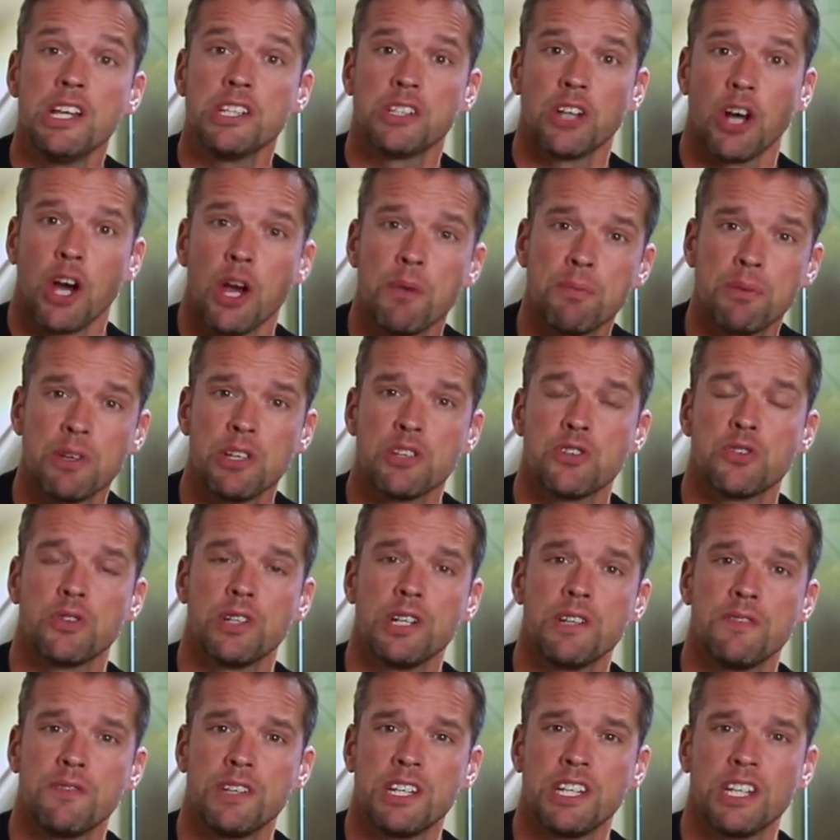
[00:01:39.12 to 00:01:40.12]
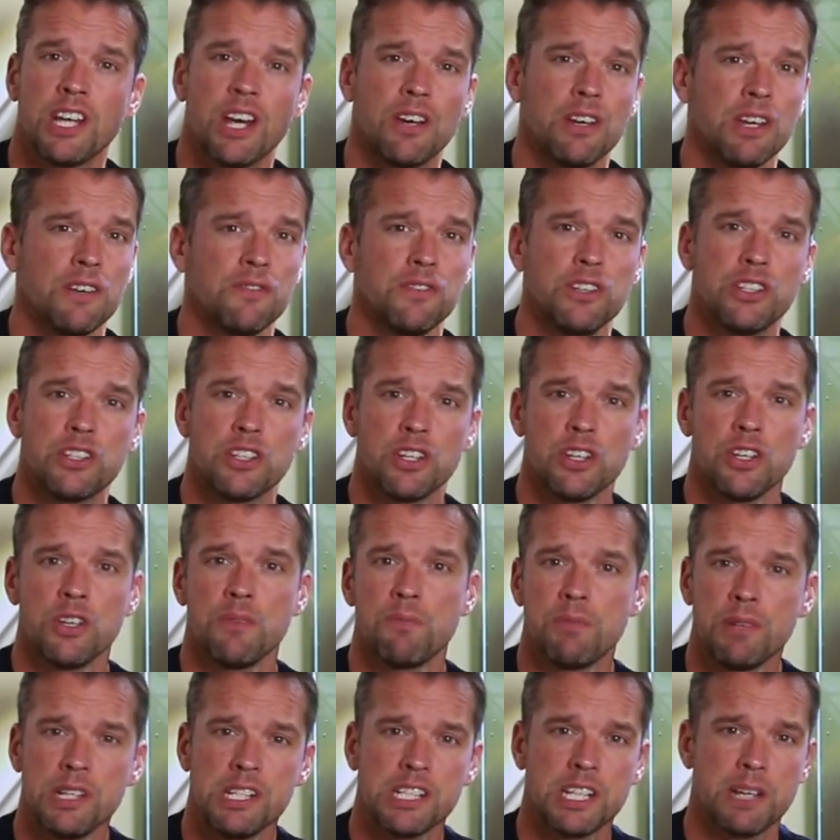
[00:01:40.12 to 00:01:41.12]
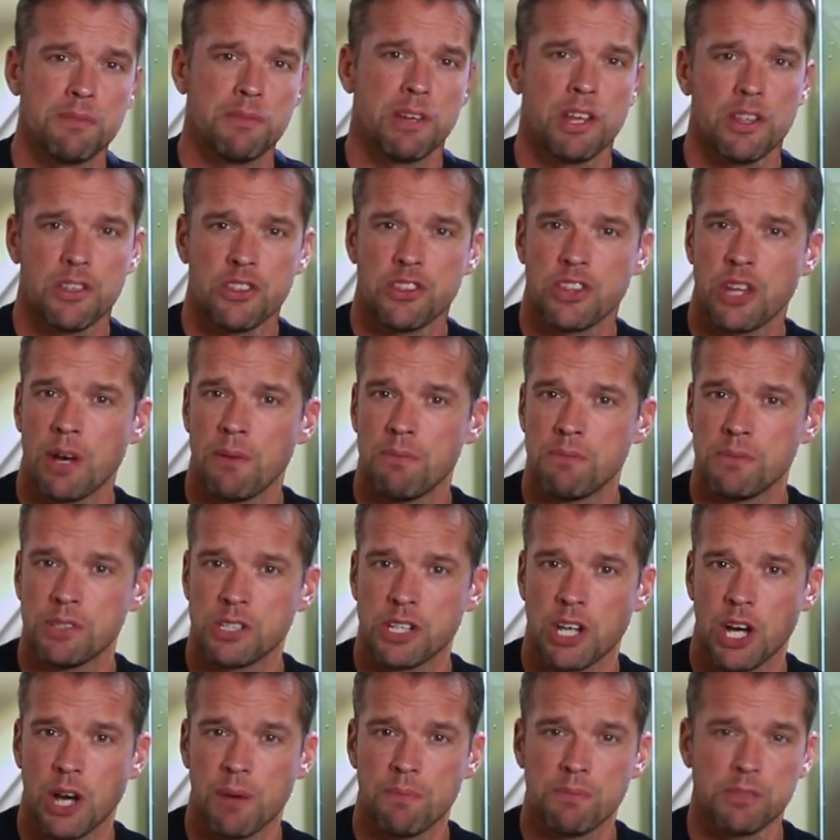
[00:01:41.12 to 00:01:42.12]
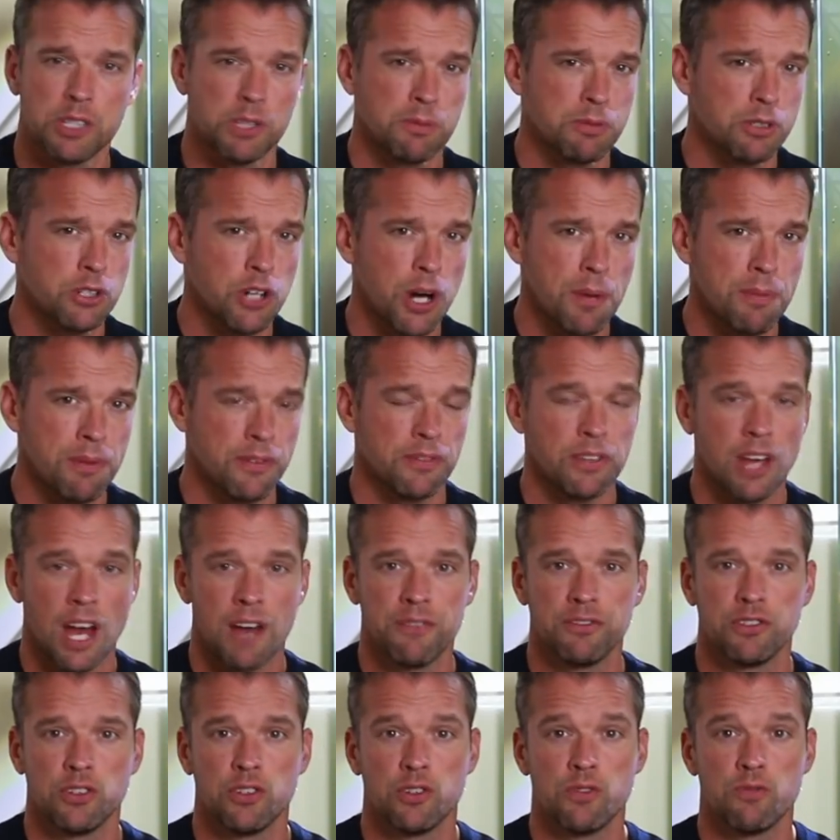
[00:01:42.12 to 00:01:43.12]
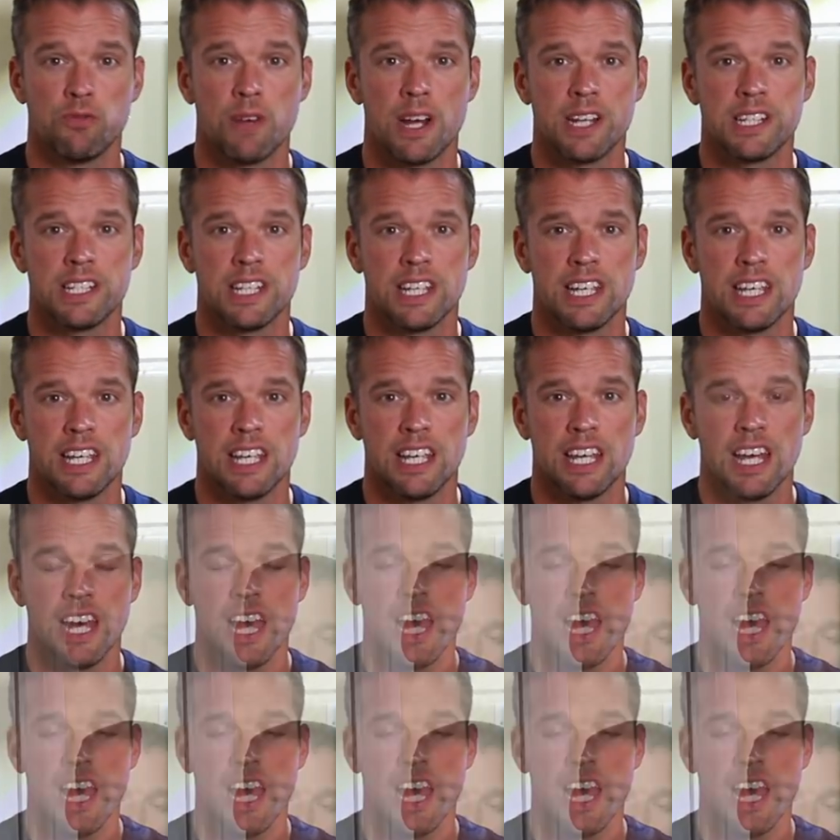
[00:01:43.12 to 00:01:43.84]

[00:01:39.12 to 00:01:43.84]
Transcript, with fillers: So I hope you're enjoying the video. If you do, please give me a thumbs up, subscribe if you haven't already.